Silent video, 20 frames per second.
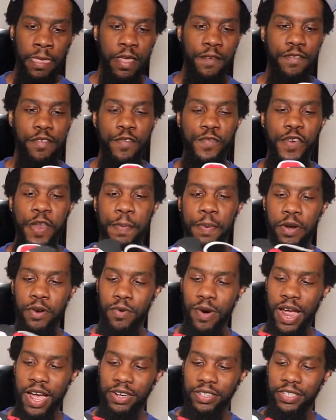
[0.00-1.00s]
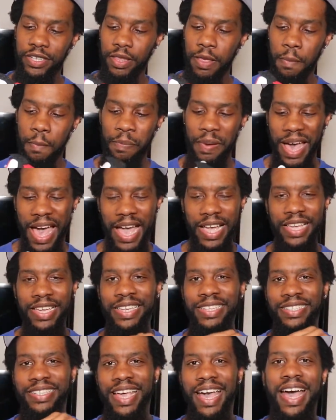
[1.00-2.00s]
If you flip it around to the back,
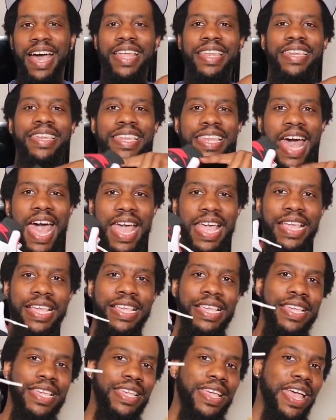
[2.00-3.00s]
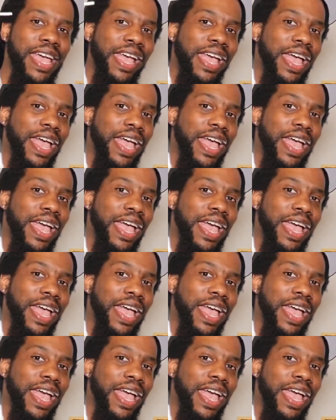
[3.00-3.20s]
it's got Nike